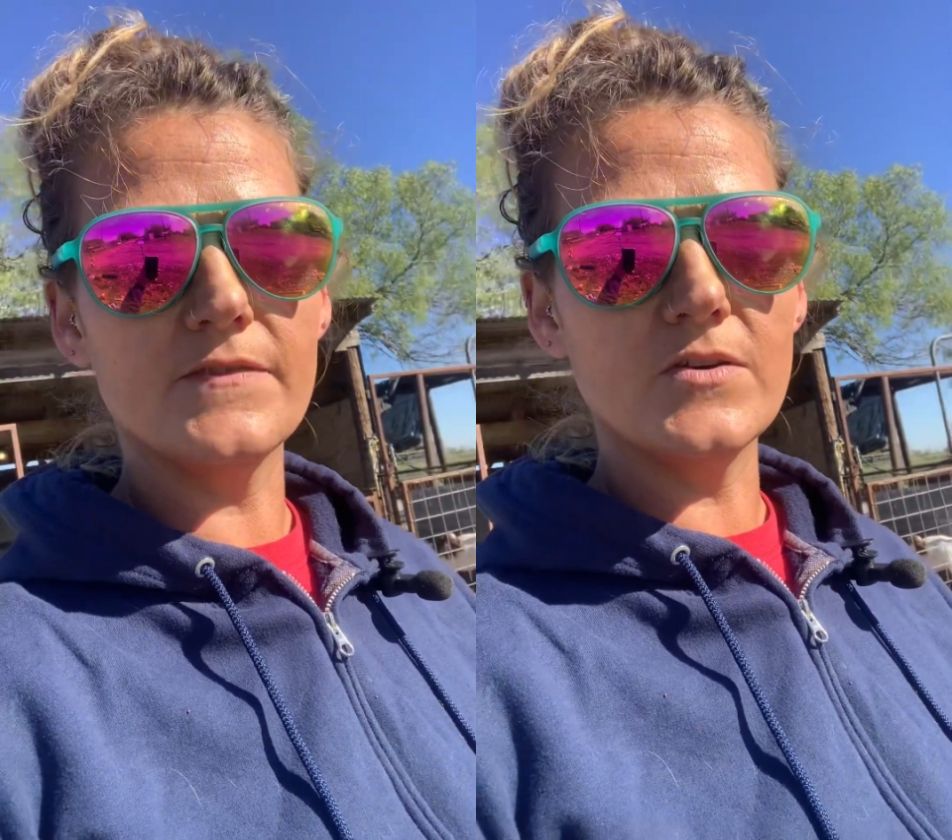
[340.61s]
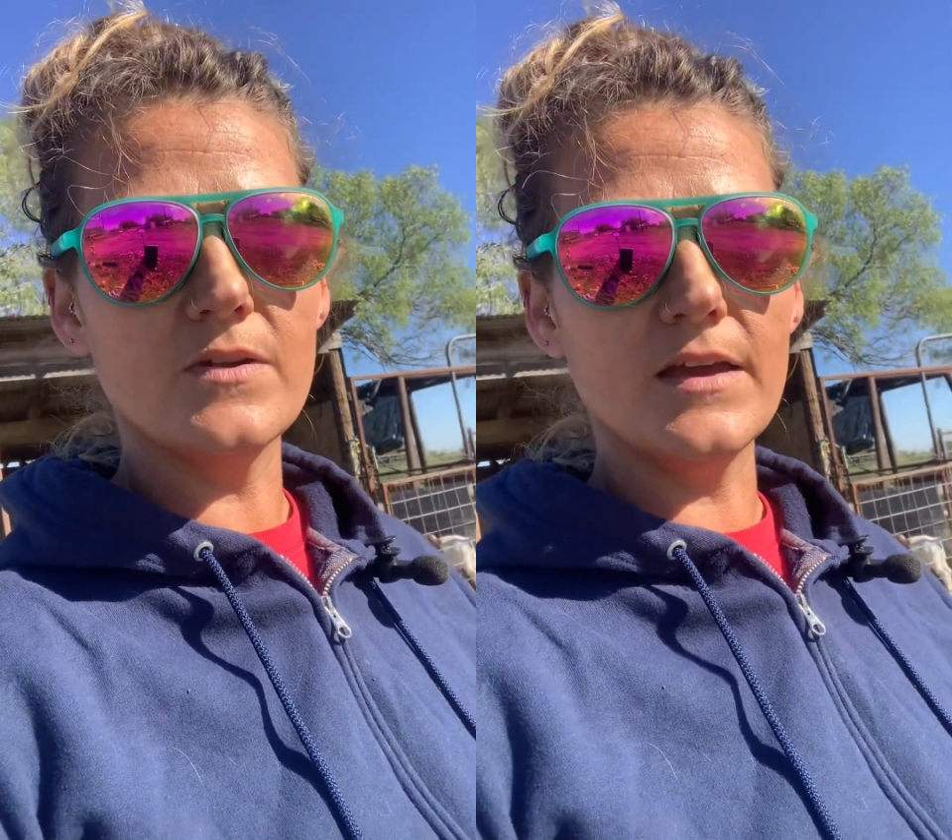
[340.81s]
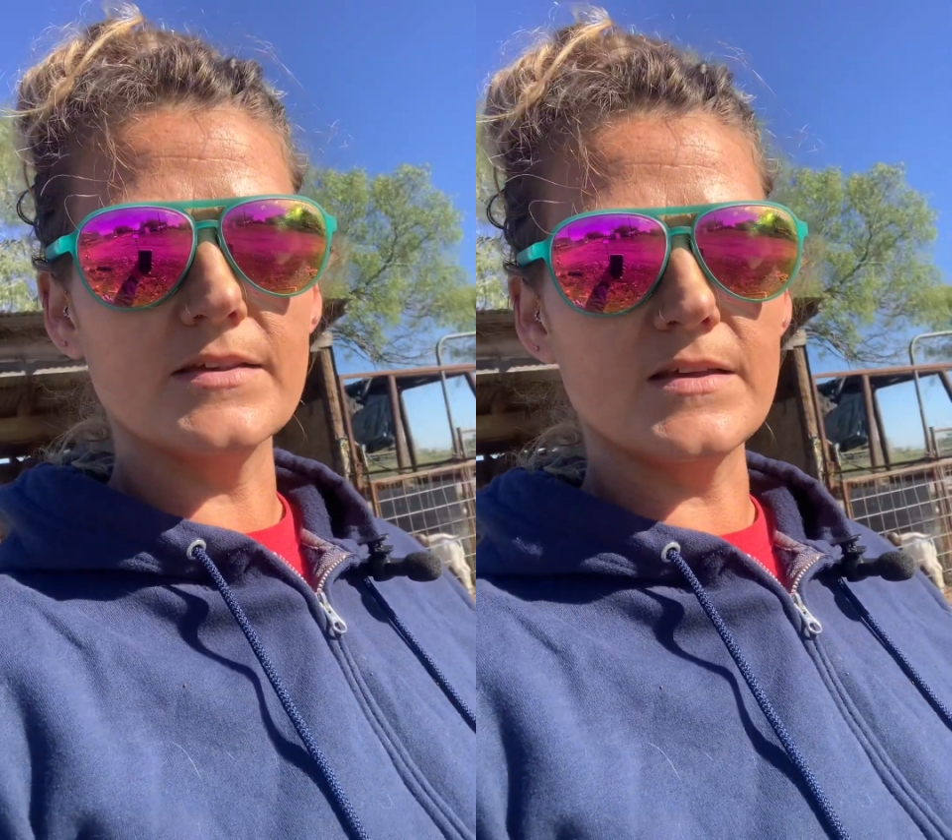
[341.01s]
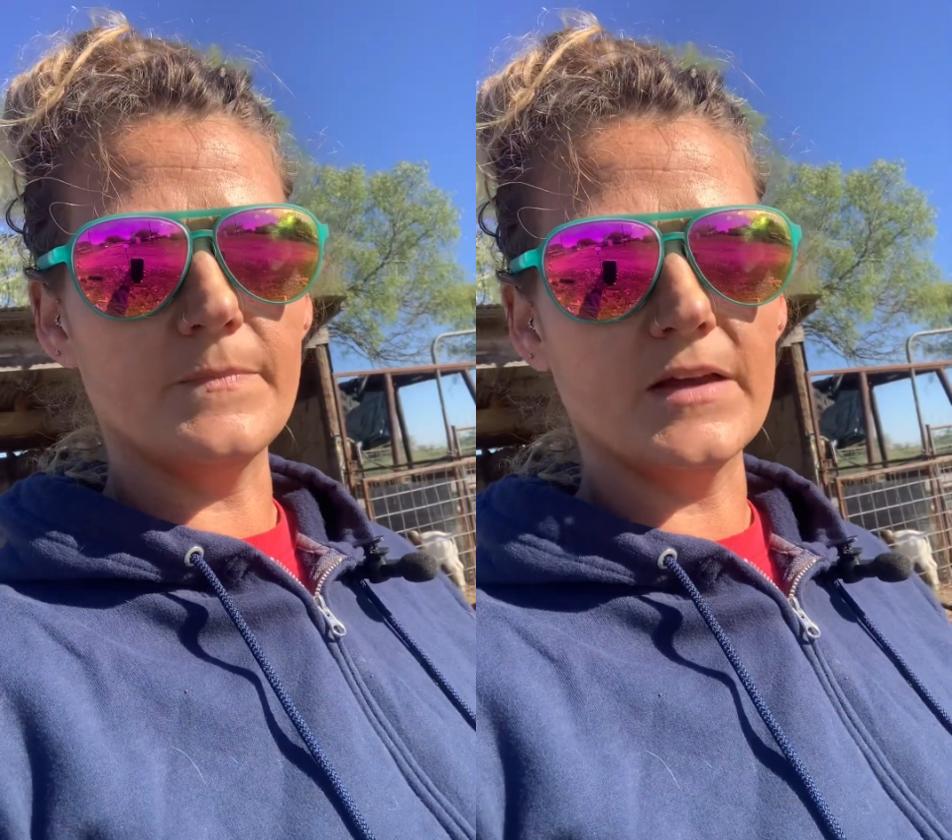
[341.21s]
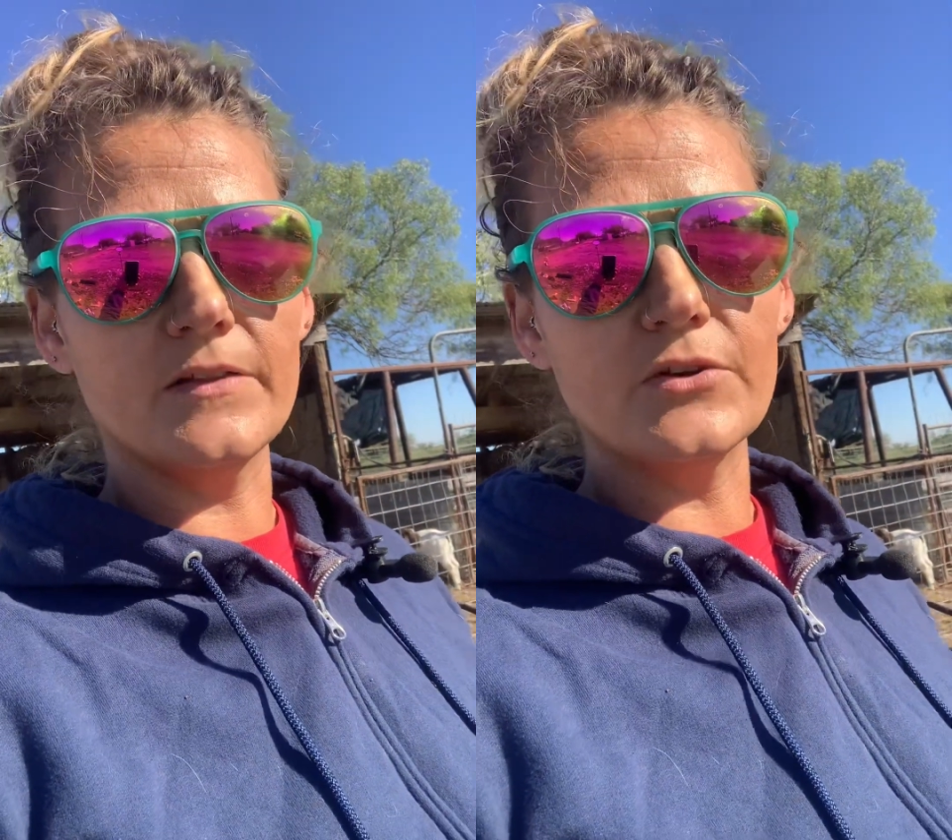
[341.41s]
if you can get
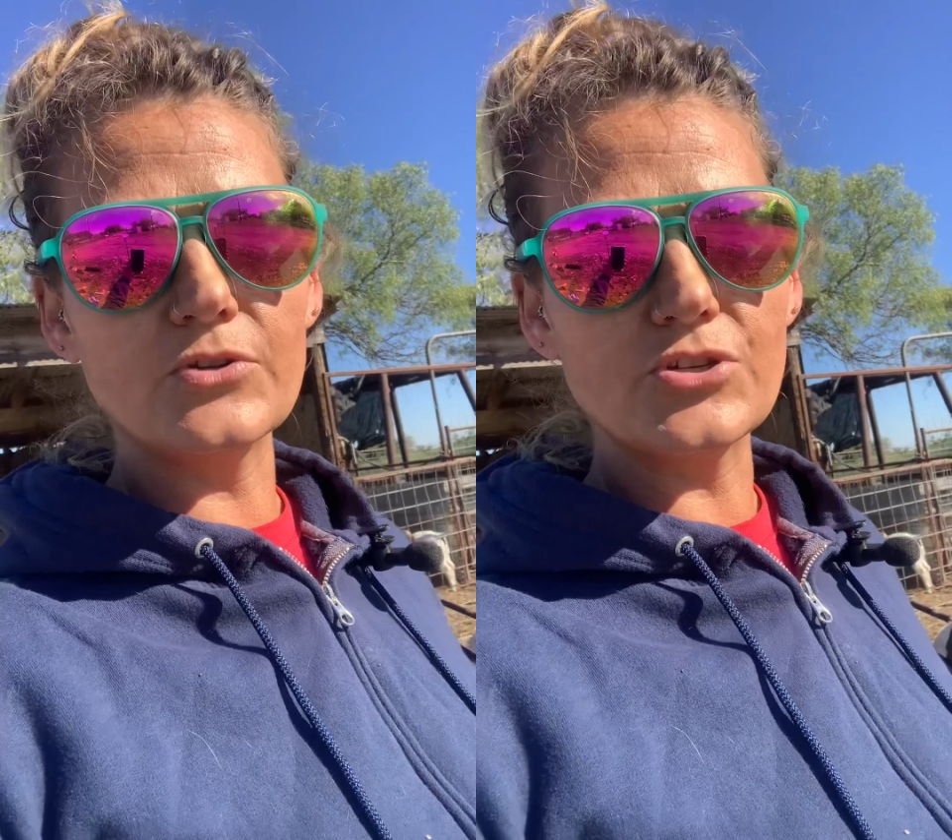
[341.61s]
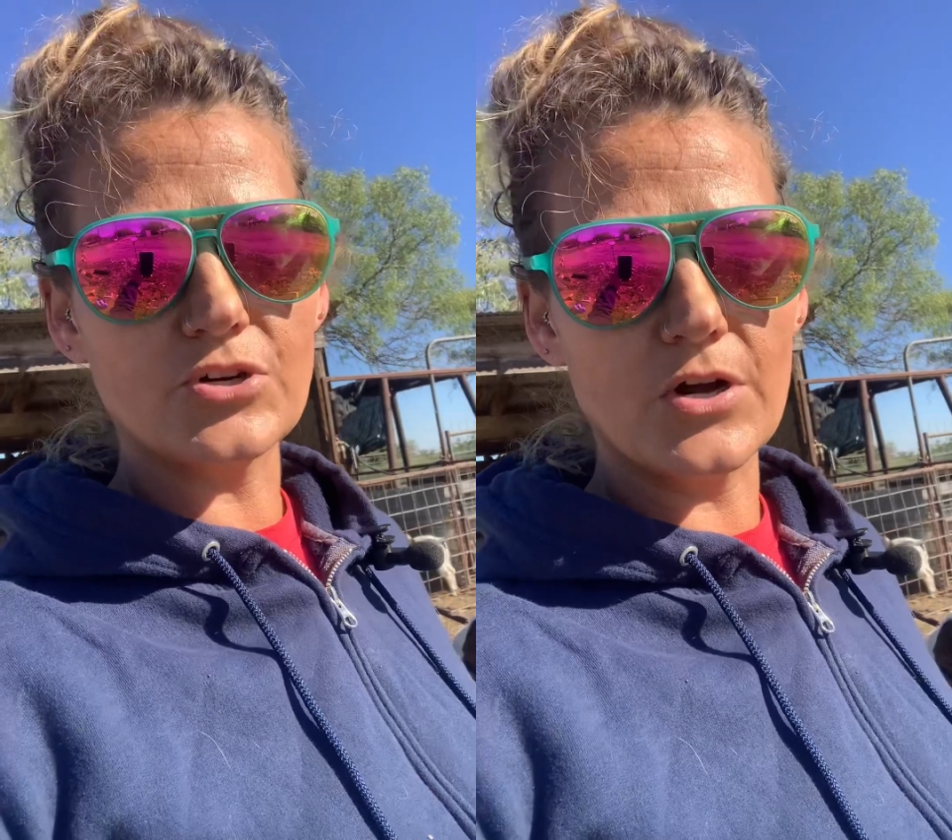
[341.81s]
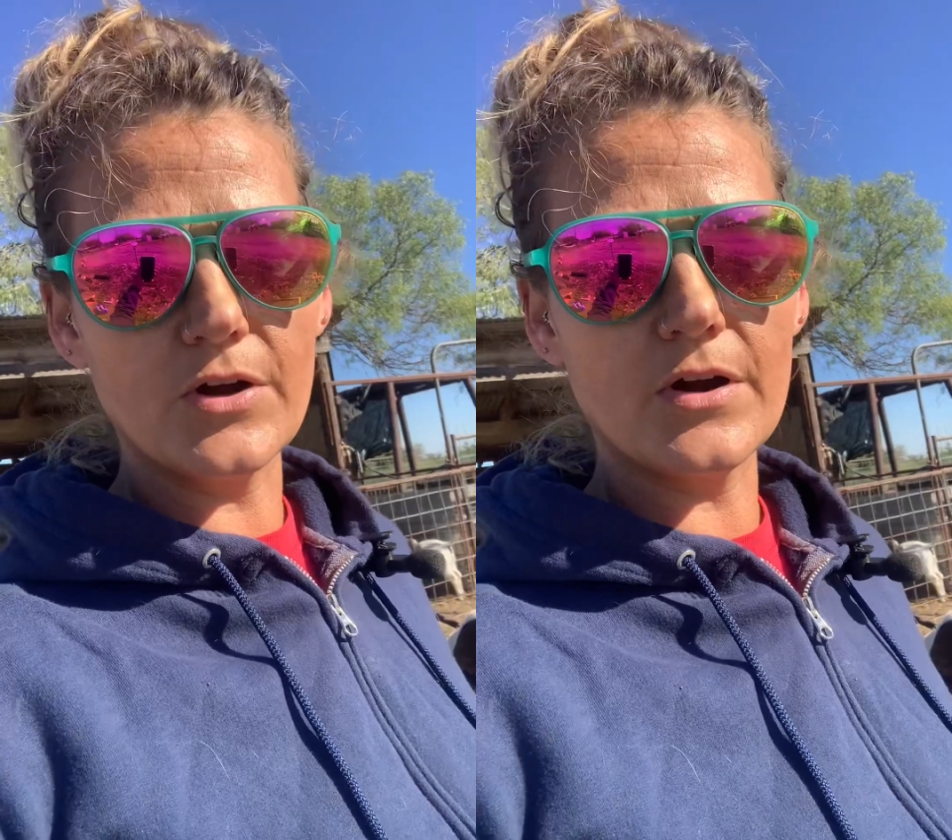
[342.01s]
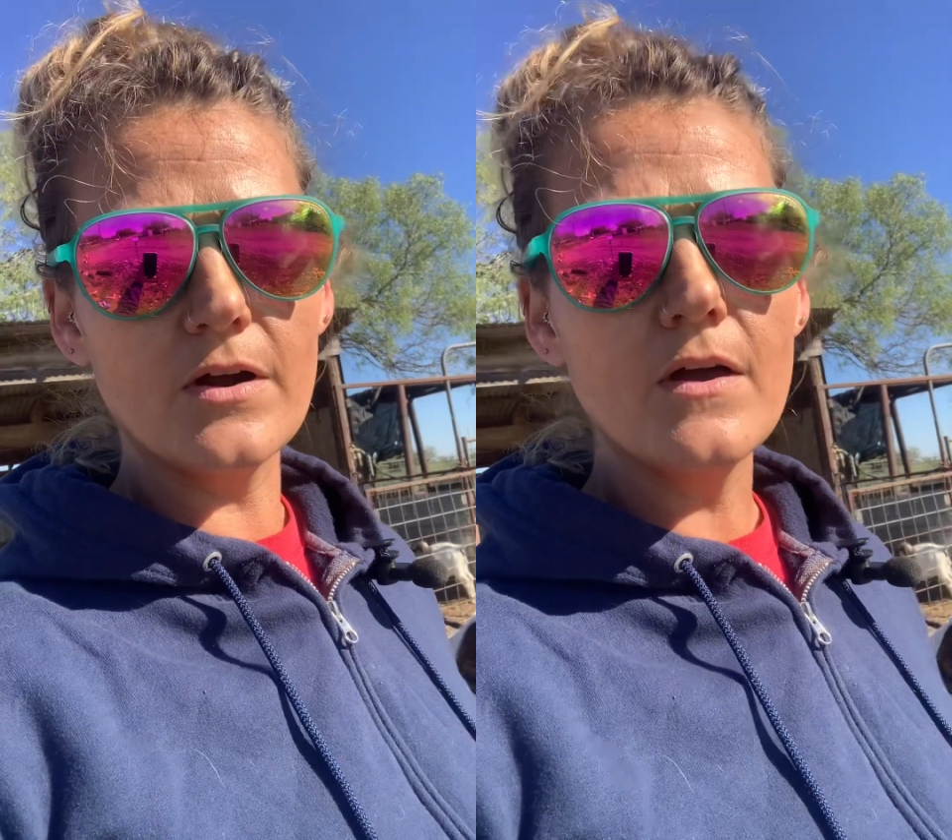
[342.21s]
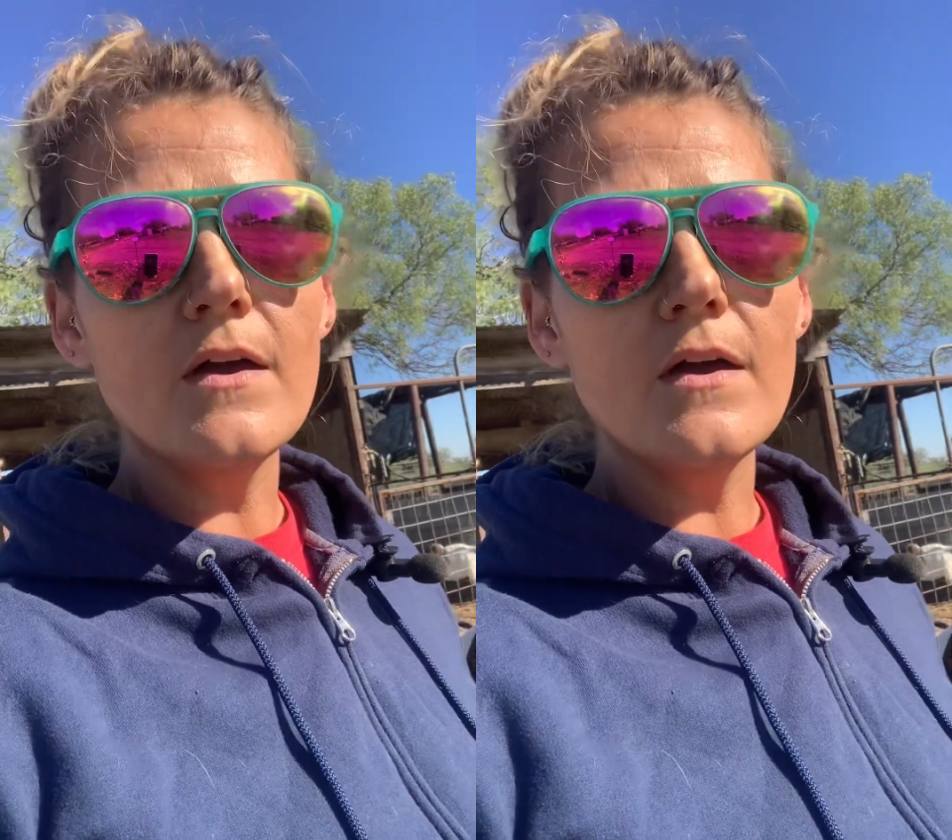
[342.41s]
something a little stronger.